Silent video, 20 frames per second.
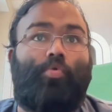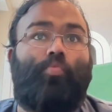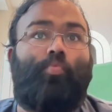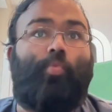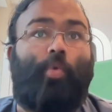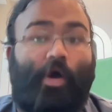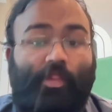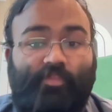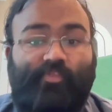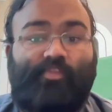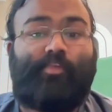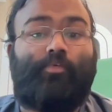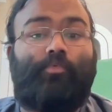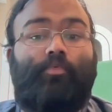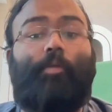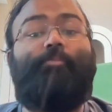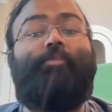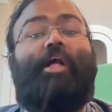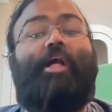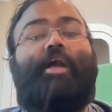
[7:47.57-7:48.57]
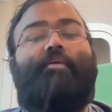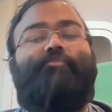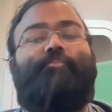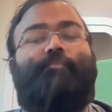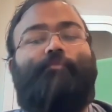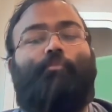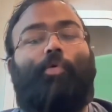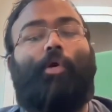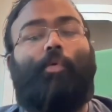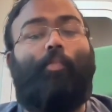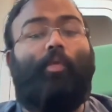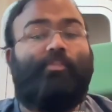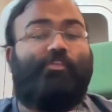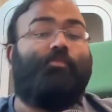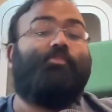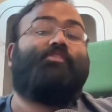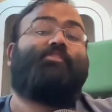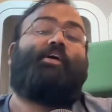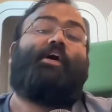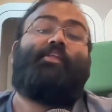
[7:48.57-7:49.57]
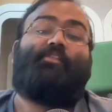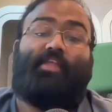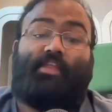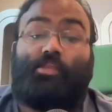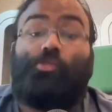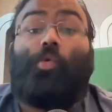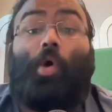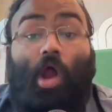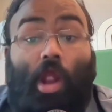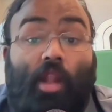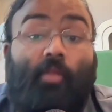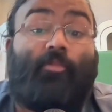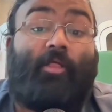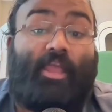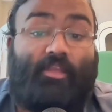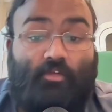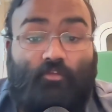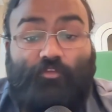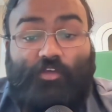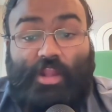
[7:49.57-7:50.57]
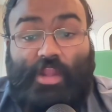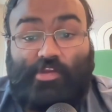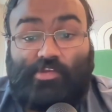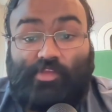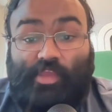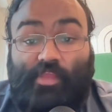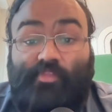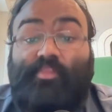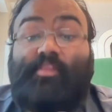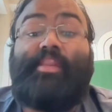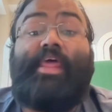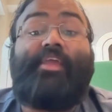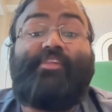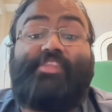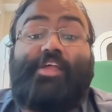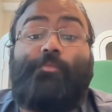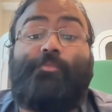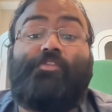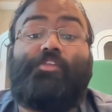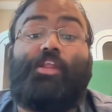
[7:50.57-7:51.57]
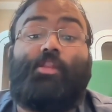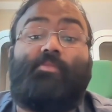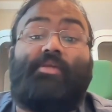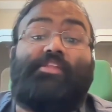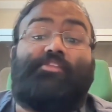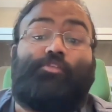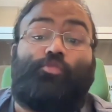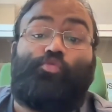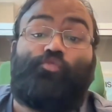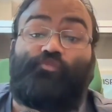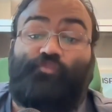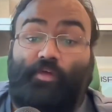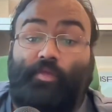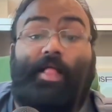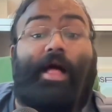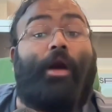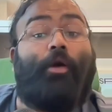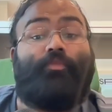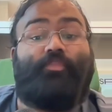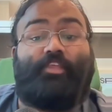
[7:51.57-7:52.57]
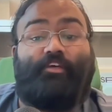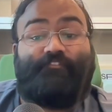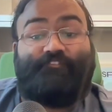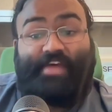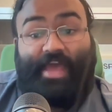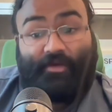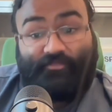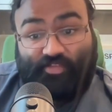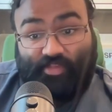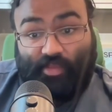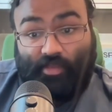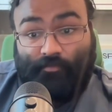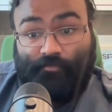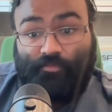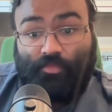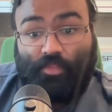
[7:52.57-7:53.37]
Once you decide that you are applying for financial aid, the next step is going to be to fill out the FAFSA,